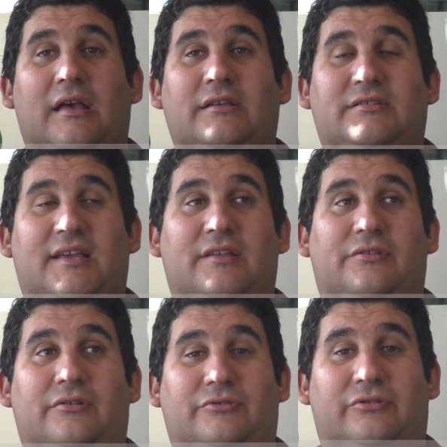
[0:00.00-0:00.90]
say that
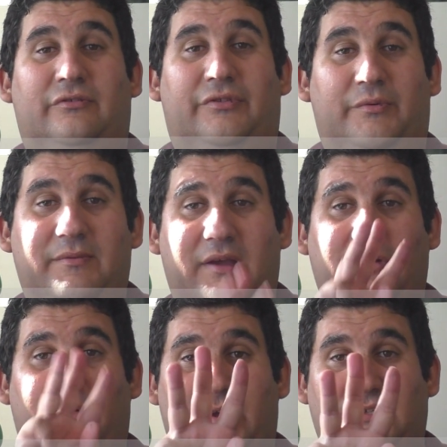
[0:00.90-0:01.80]
there's sort of three
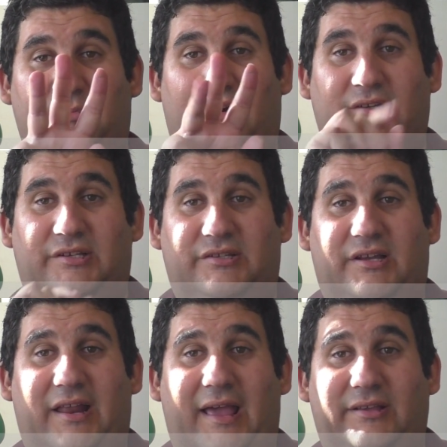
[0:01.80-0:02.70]
main ways a process
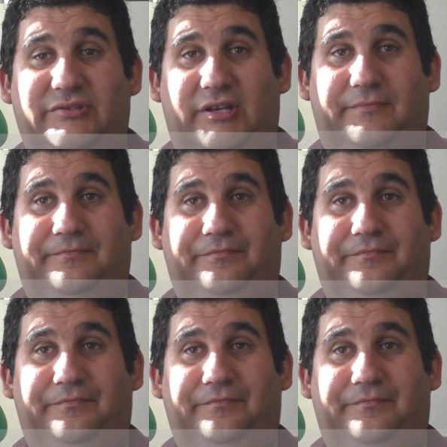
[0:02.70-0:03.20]
can exit.